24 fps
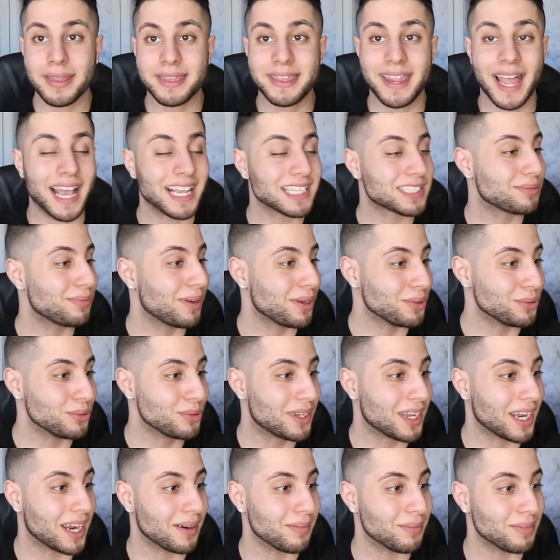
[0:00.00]
That's my new
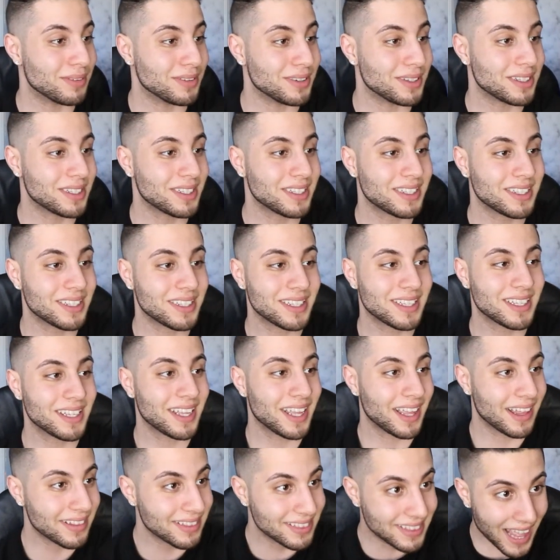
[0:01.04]
camera.
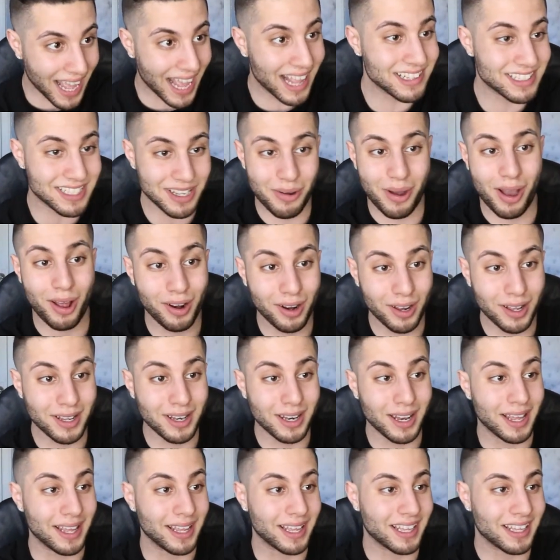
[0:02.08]
That's how I look
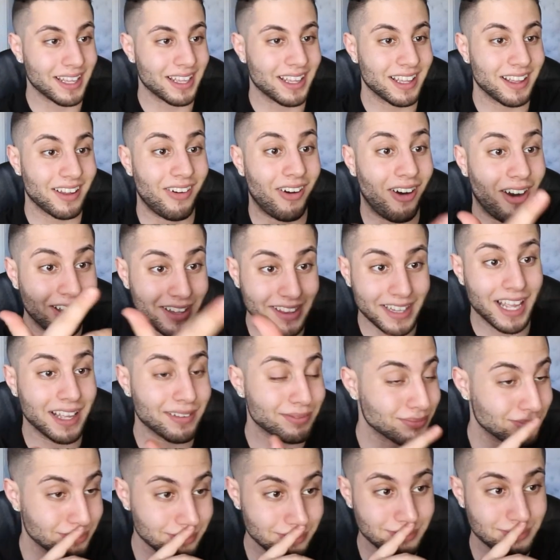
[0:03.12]
like. On
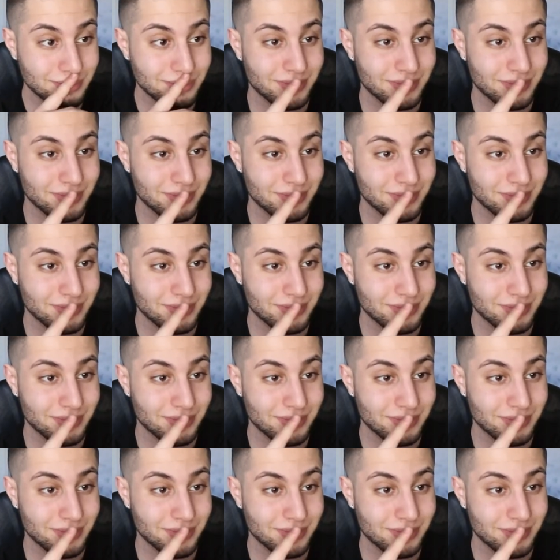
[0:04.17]
that.